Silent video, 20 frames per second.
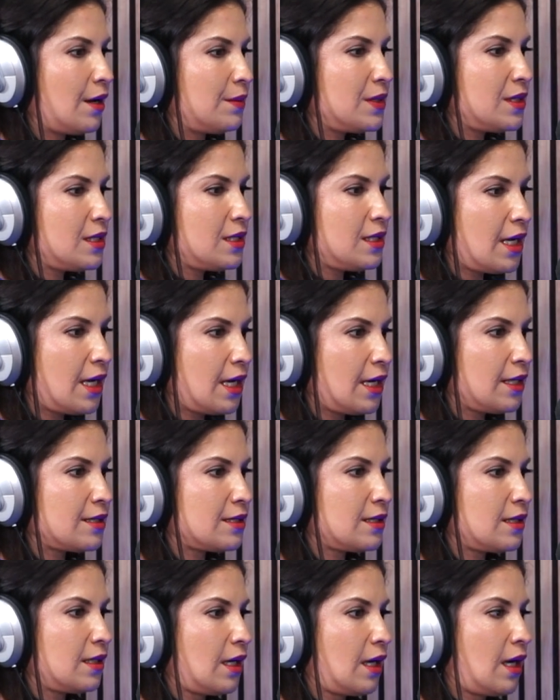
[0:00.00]
states
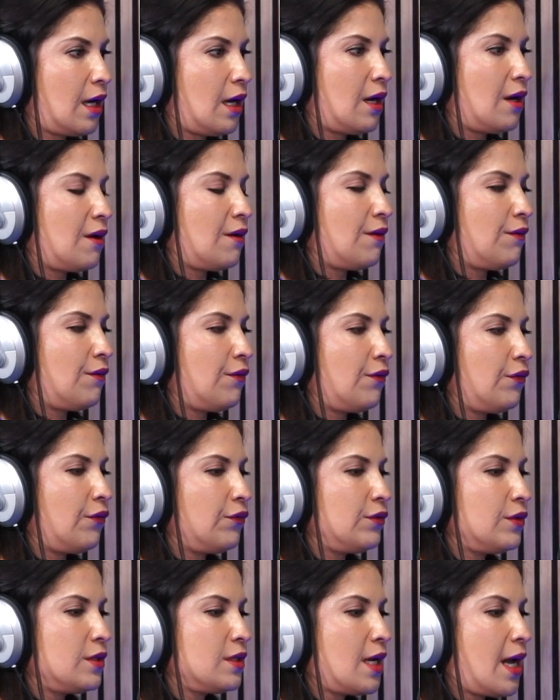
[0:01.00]
that have
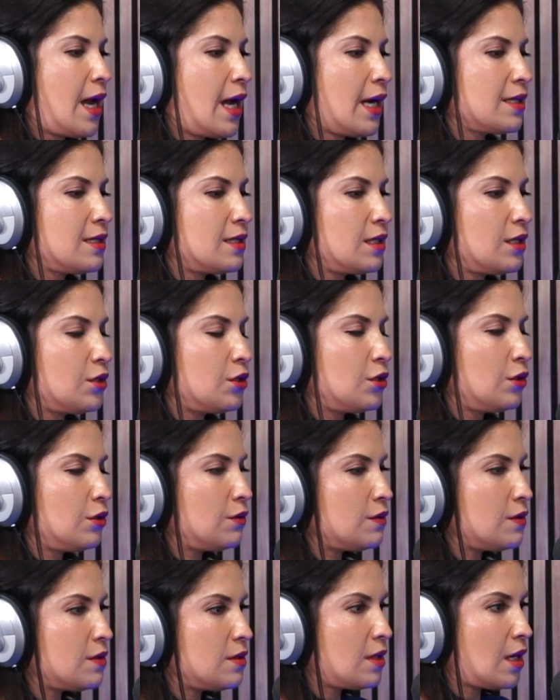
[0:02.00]
tax
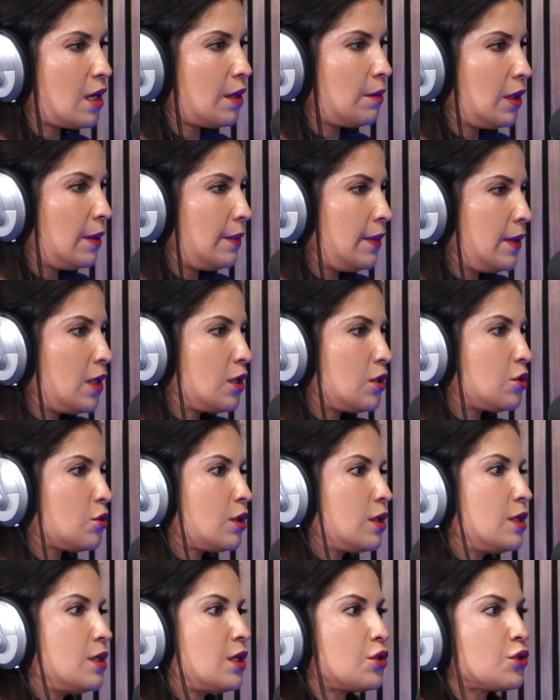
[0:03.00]
issues that maybe a
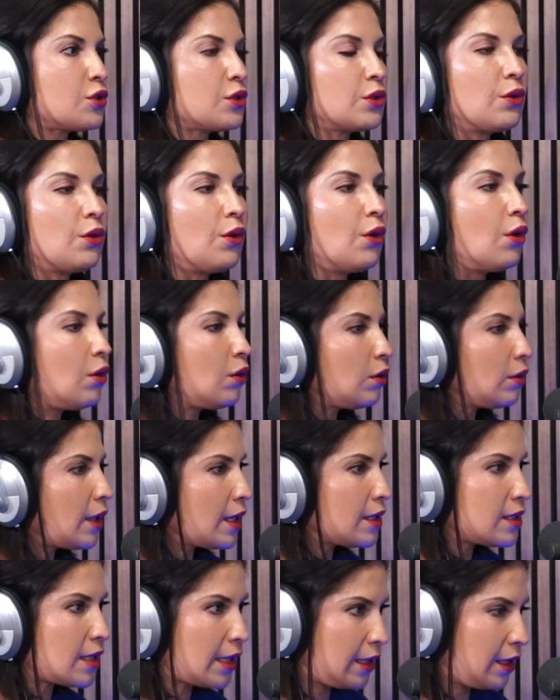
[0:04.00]
traditional
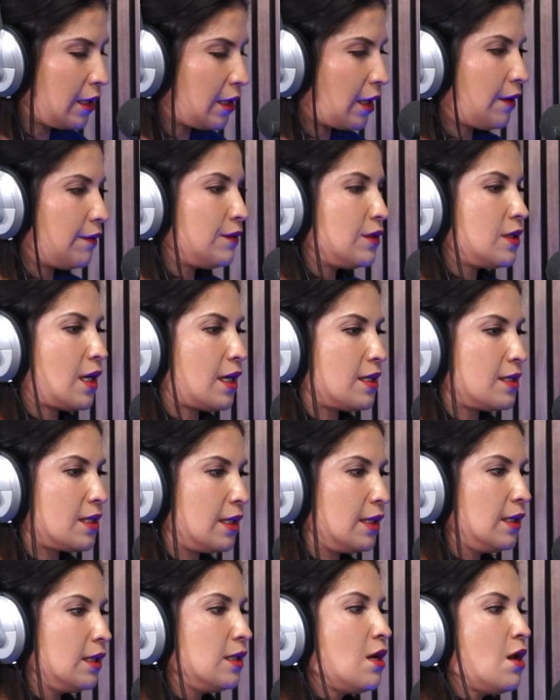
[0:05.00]
executive
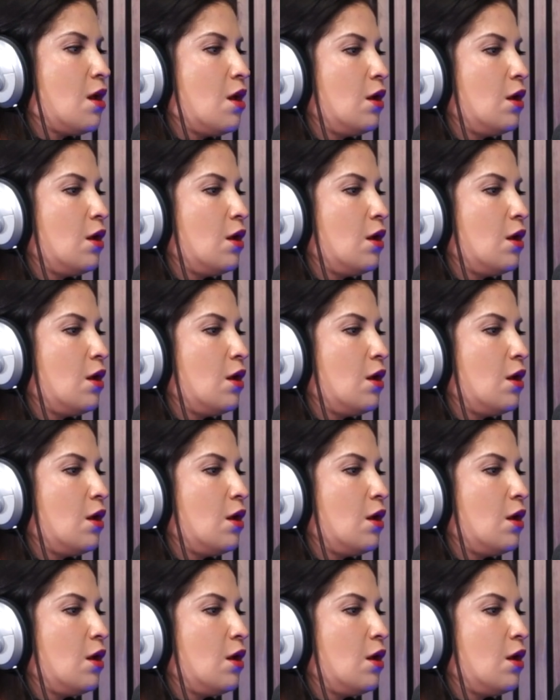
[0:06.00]
doesn't,